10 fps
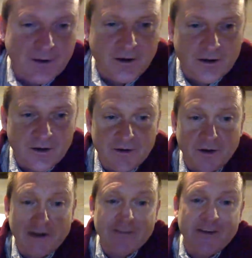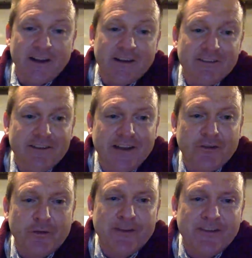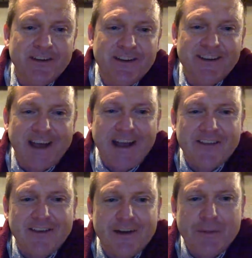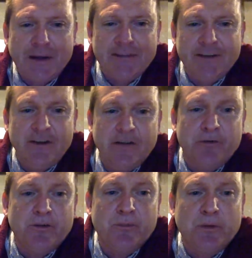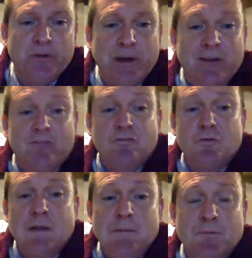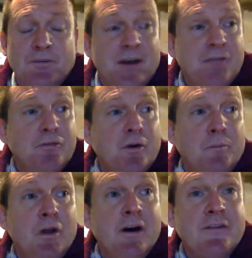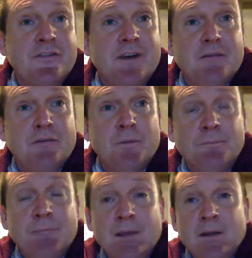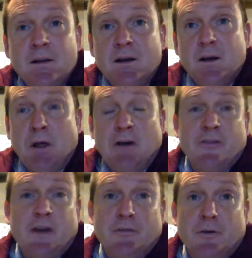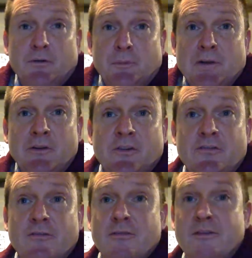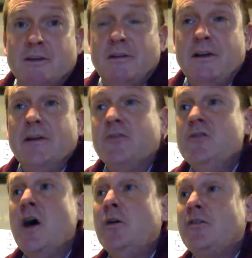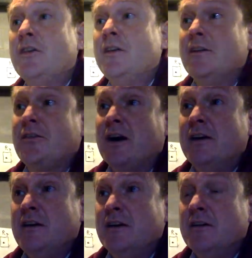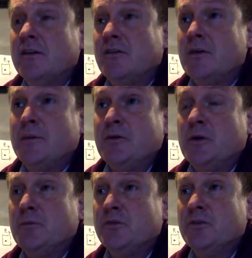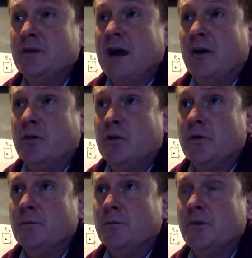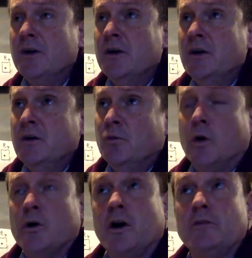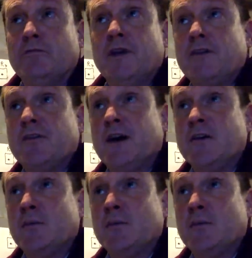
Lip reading: All right, the next question is asking about the difference between a stream cipher and a block cipher. A block cipher is really just, it's noticing this idea that some encryption algorithms work on fixed size